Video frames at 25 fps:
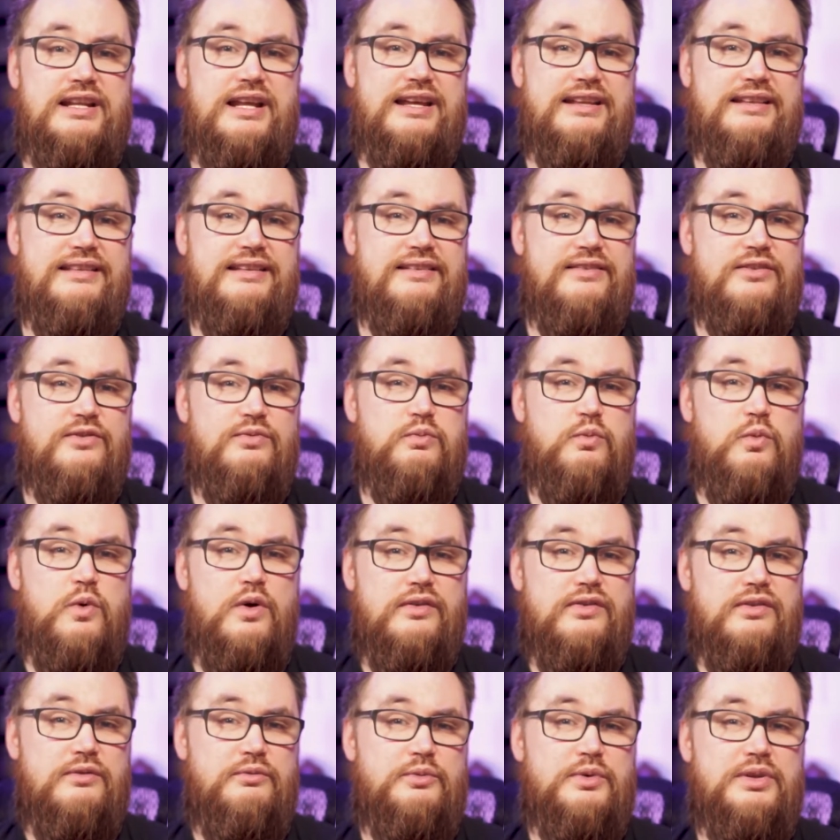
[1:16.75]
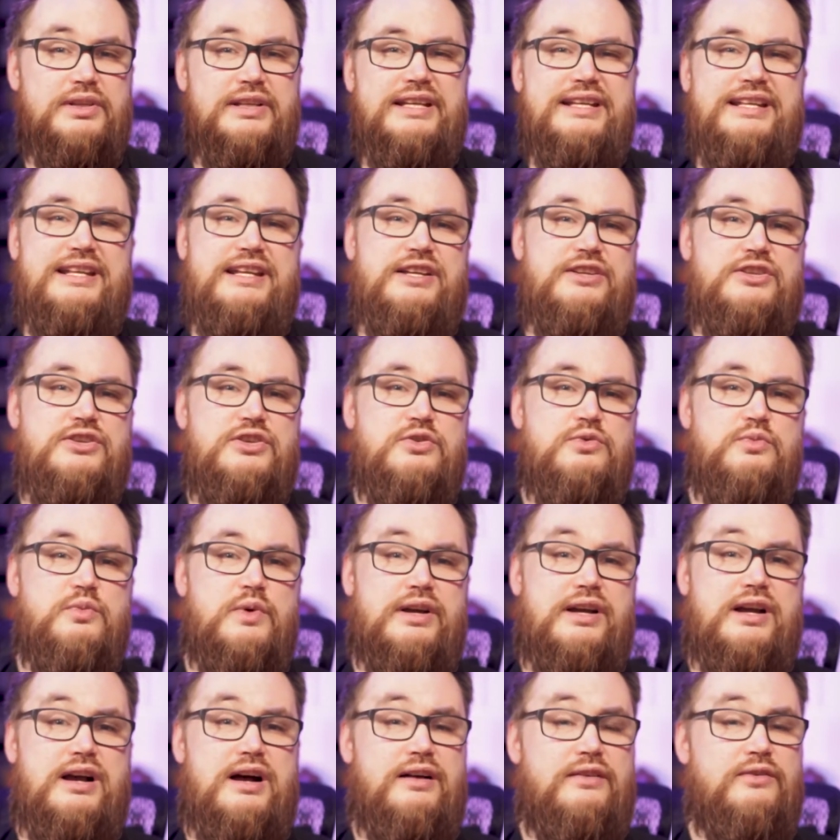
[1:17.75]
and this wasn't really an issue
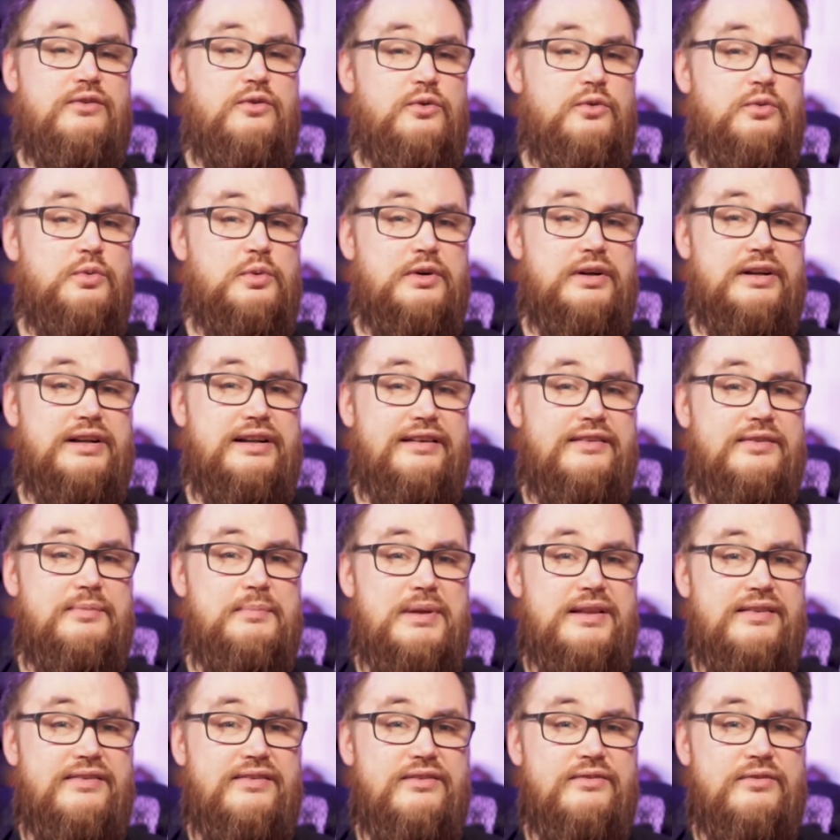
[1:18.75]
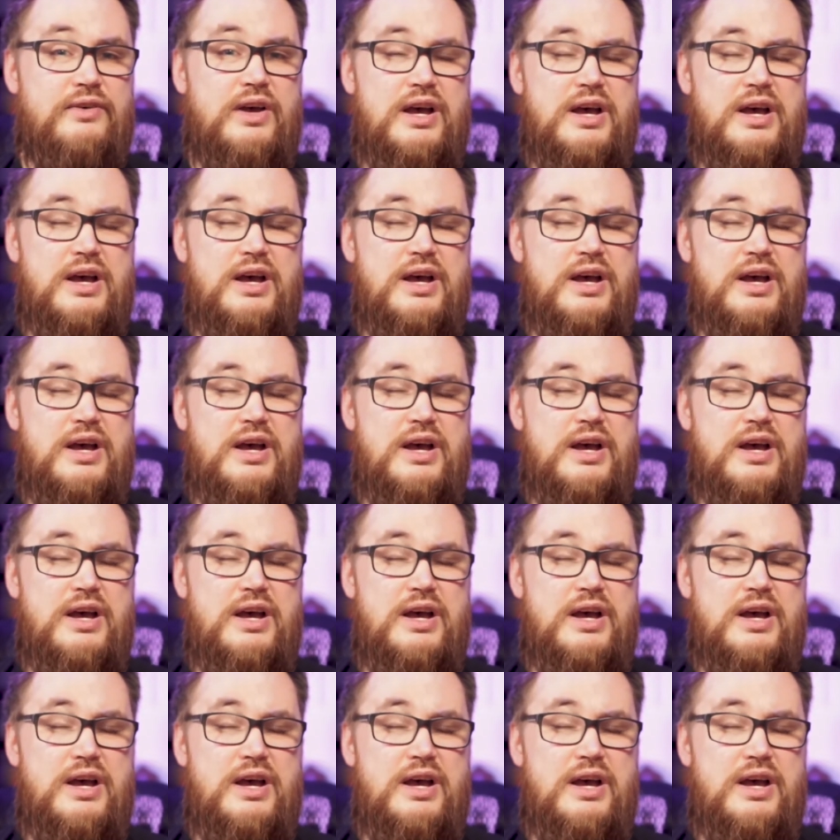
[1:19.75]
when consoles were inexpensive,